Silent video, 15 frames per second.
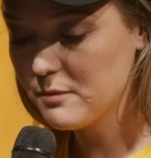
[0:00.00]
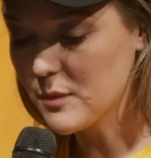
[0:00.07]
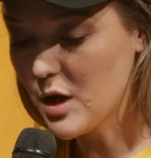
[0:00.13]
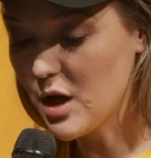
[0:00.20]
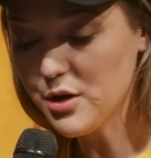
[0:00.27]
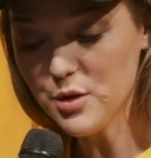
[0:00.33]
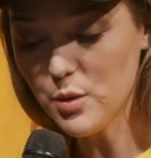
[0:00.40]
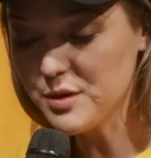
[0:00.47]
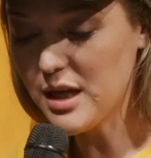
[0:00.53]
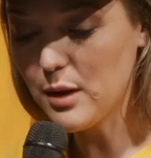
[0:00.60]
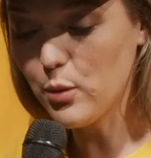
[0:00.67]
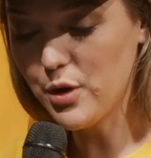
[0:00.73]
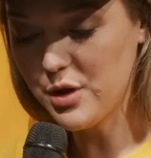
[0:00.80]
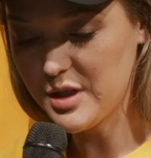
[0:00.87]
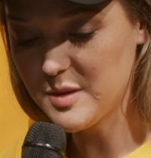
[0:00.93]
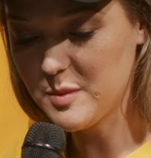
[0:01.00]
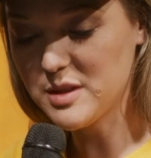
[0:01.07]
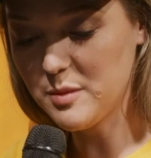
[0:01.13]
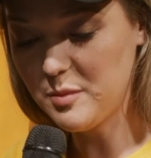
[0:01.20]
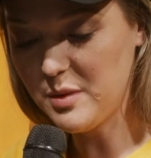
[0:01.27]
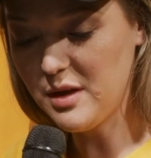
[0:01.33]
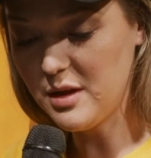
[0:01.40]
don't know what that word is,
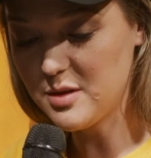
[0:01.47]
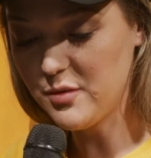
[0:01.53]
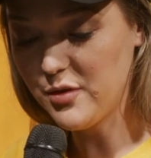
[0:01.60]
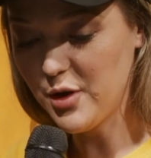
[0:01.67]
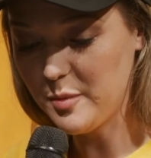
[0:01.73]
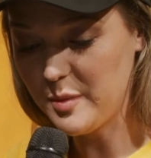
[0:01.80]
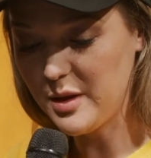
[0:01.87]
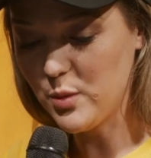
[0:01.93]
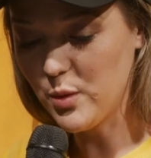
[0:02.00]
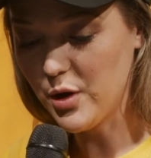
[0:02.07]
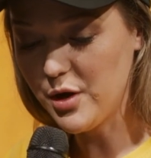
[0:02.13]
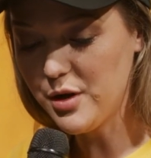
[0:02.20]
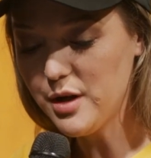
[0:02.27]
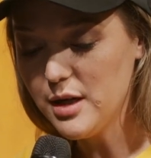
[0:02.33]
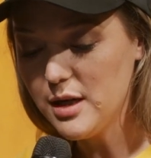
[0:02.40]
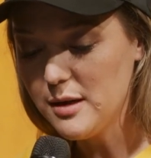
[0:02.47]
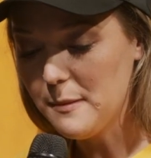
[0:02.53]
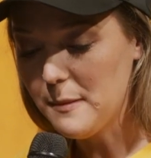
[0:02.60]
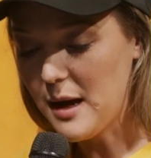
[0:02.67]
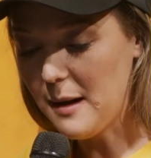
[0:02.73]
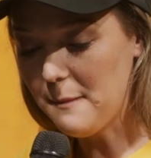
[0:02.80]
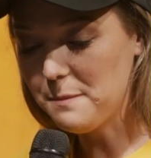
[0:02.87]
but it's a very big word.
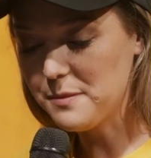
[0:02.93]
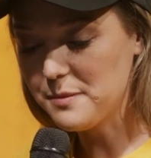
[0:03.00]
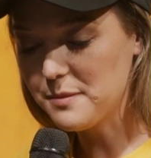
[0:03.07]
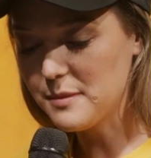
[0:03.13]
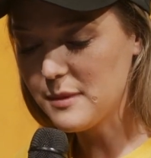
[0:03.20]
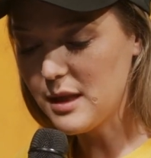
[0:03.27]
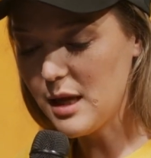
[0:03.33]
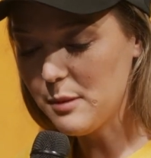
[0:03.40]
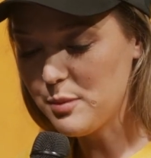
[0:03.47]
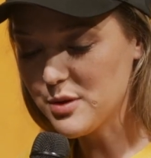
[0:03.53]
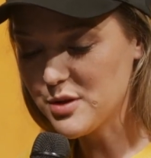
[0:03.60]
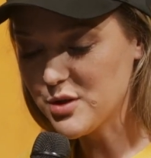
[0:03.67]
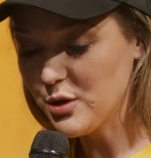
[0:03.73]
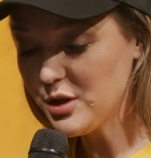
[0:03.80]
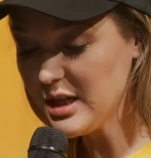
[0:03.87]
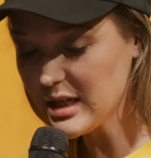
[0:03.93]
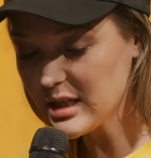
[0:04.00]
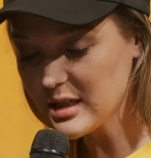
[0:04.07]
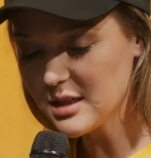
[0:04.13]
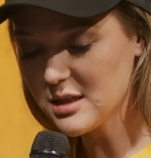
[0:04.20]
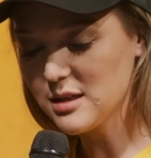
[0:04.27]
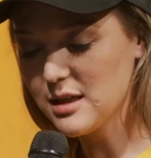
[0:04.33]

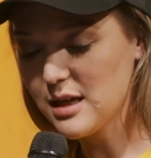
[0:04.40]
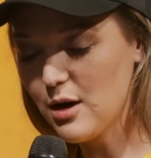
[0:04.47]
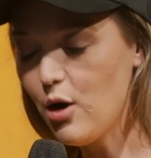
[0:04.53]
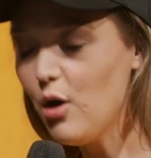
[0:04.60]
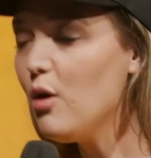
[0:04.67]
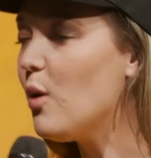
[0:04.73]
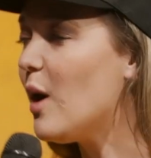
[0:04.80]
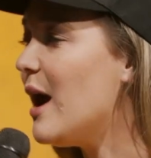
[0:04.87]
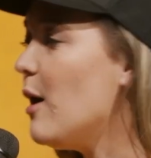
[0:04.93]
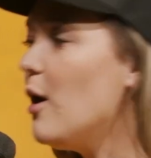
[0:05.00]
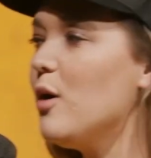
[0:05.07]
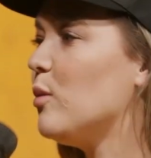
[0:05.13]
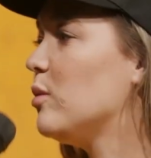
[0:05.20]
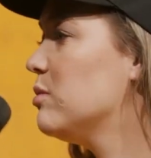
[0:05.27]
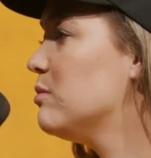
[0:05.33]
Episodic? Mm-hmm. Oh,